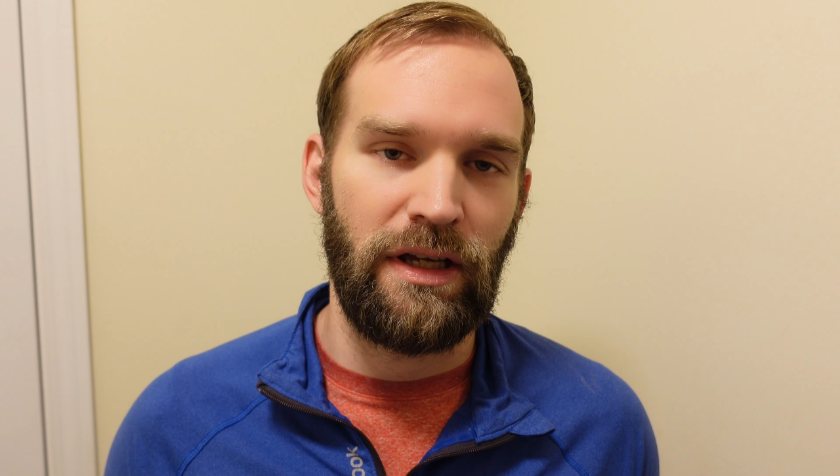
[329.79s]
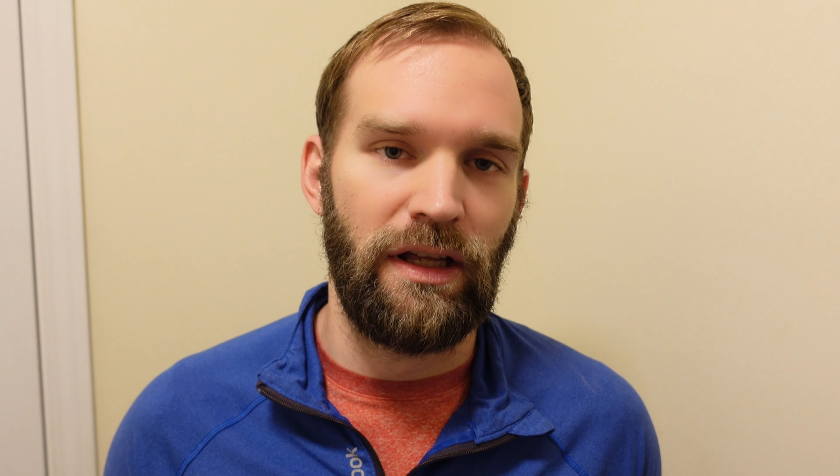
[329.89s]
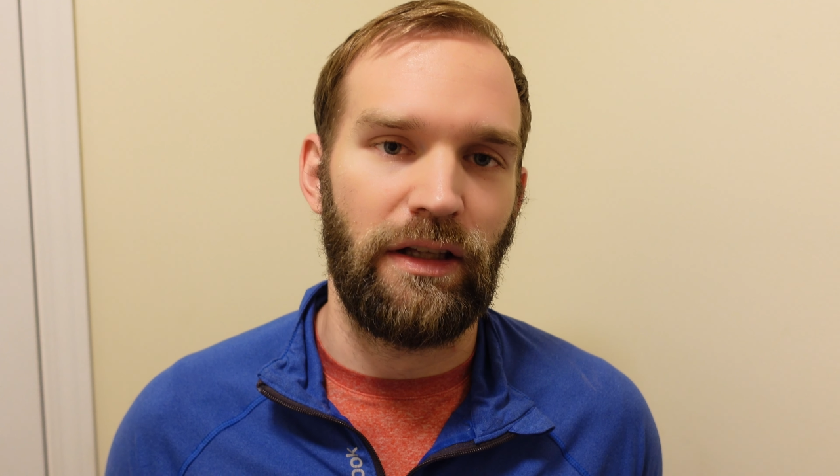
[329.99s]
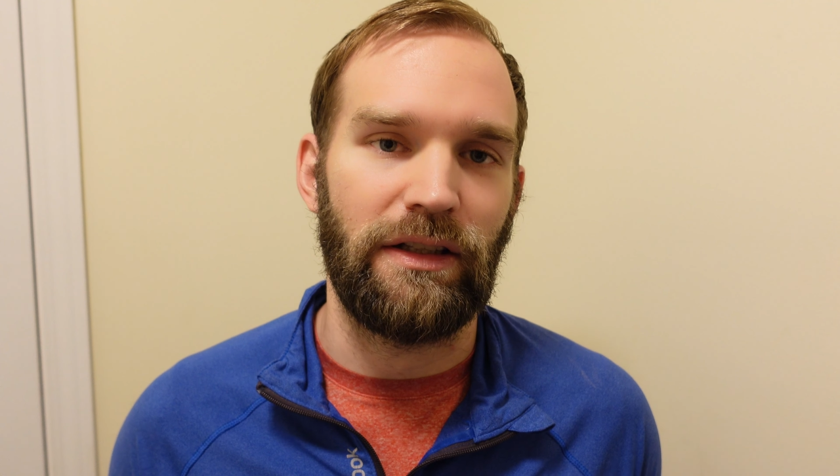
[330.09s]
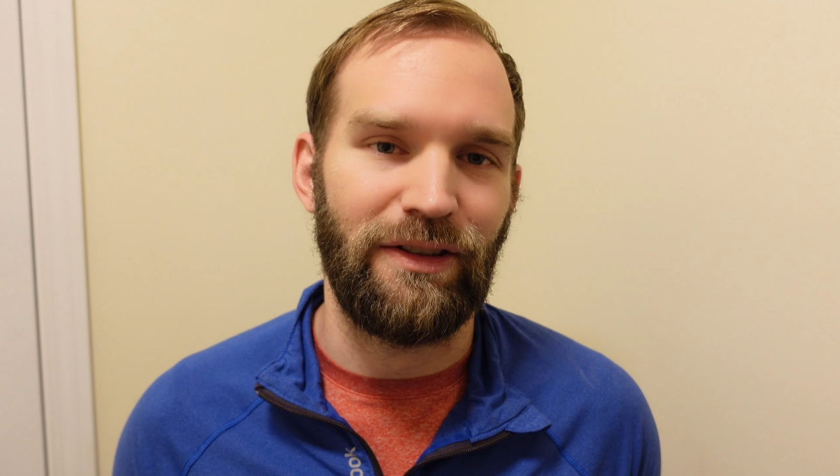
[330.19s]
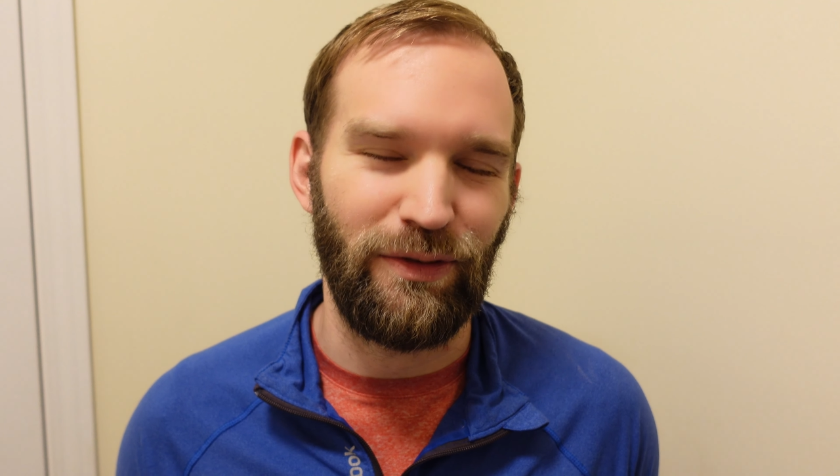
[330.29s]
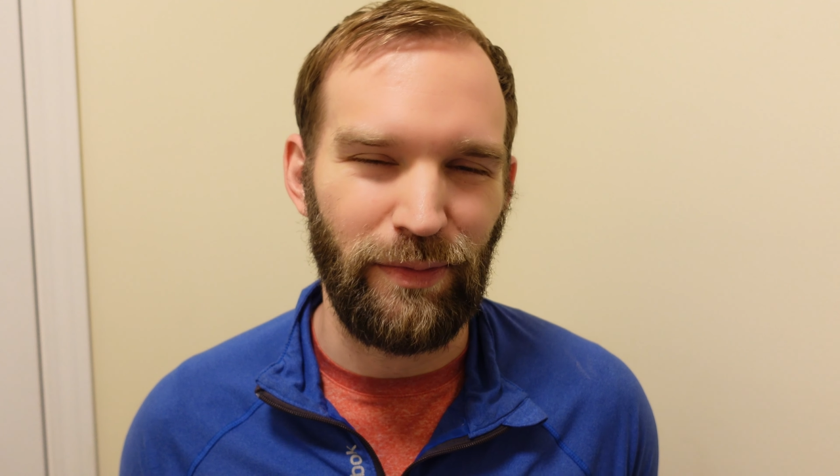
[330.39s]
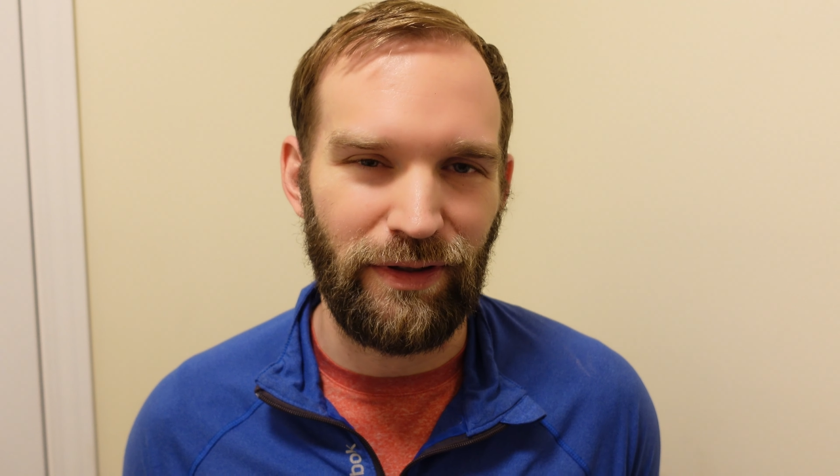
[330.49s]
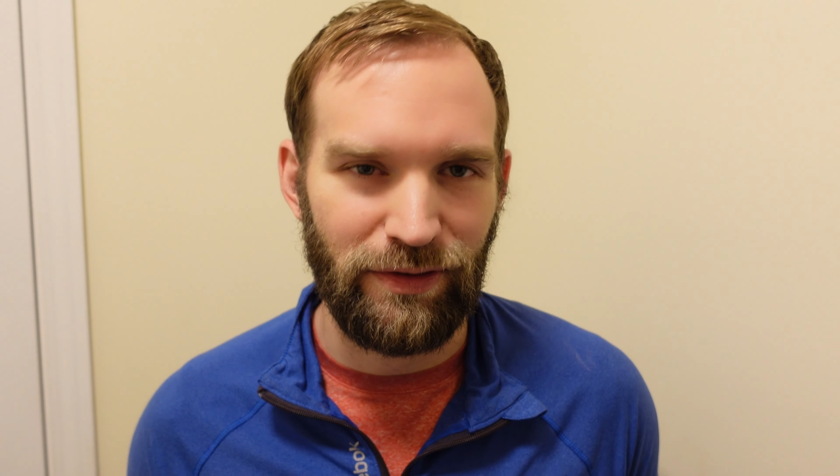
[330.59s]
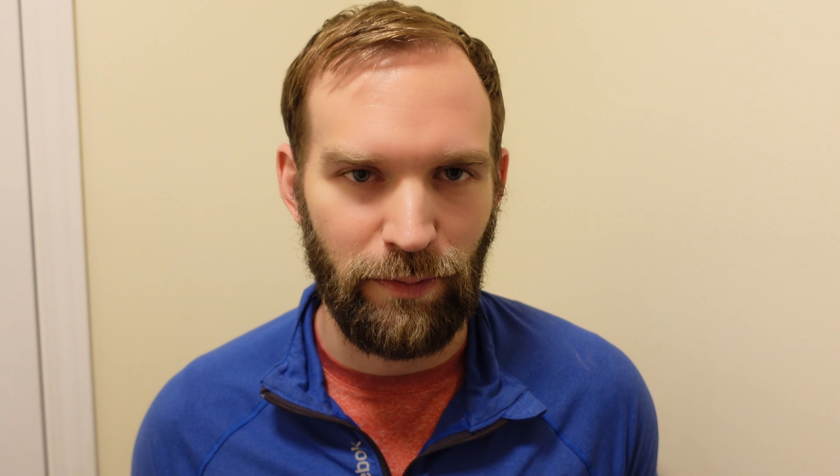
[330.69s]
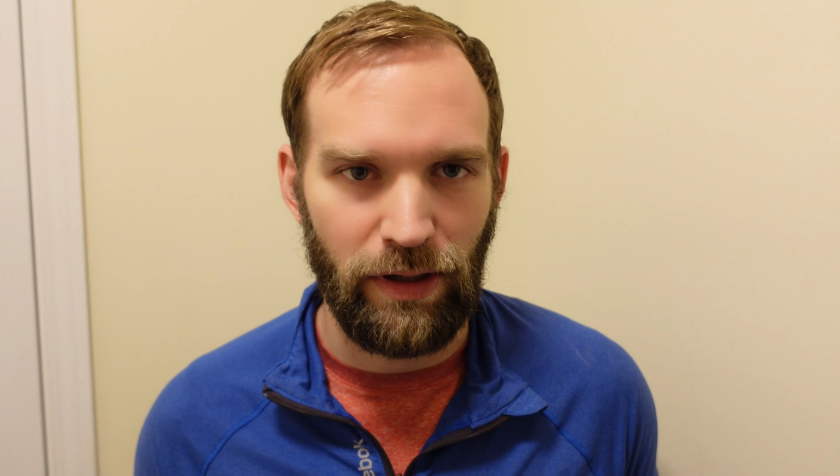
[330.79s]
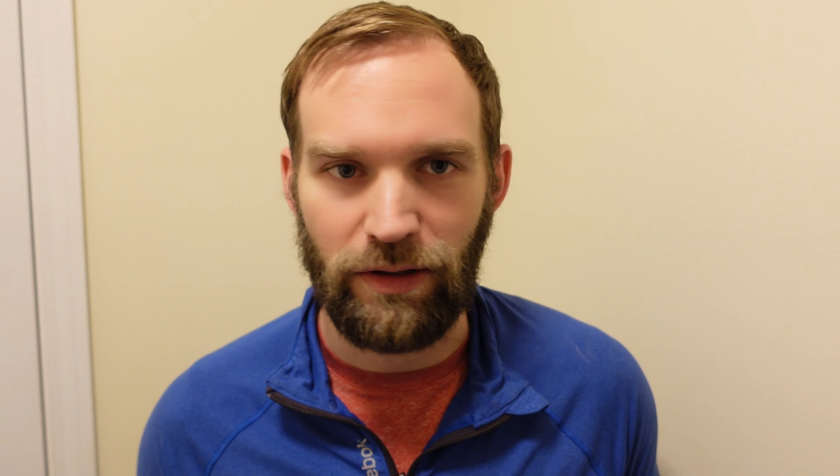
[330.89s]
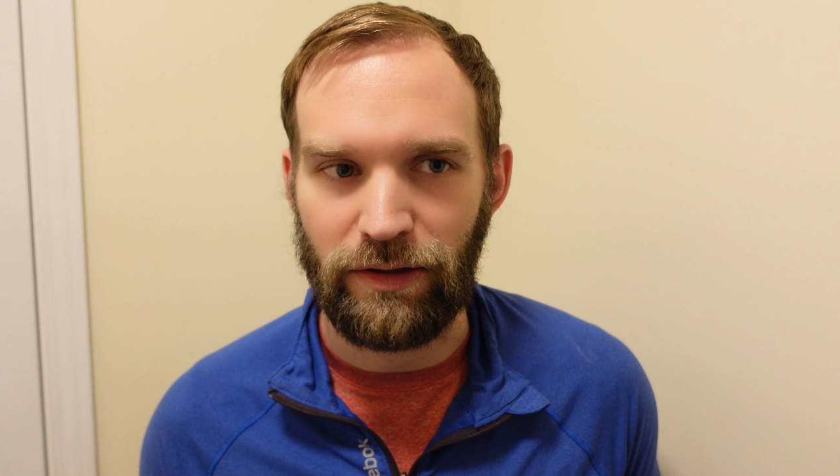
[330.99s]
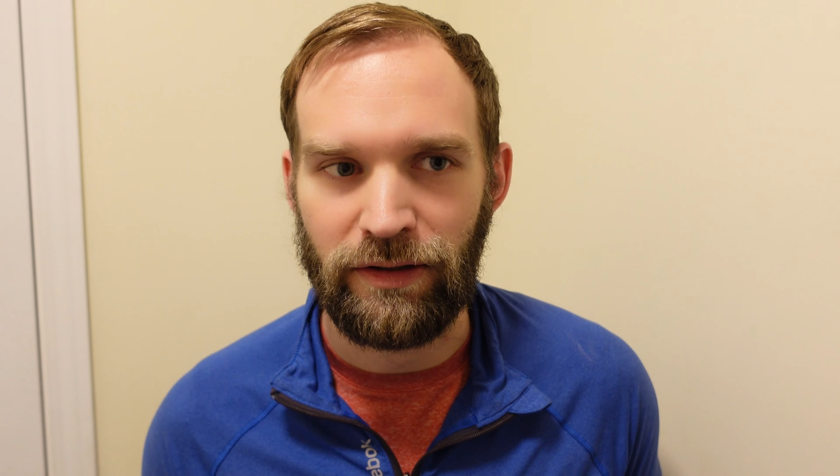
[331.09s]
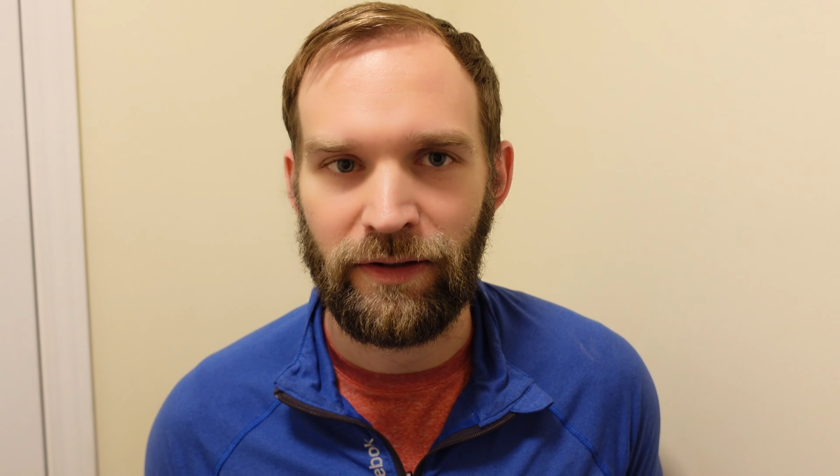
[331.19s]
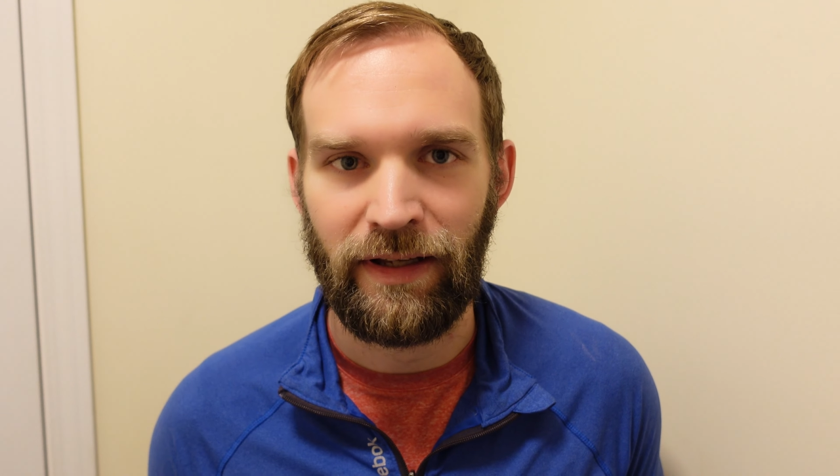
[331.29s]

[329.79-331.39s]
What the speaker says: a little bit smaller.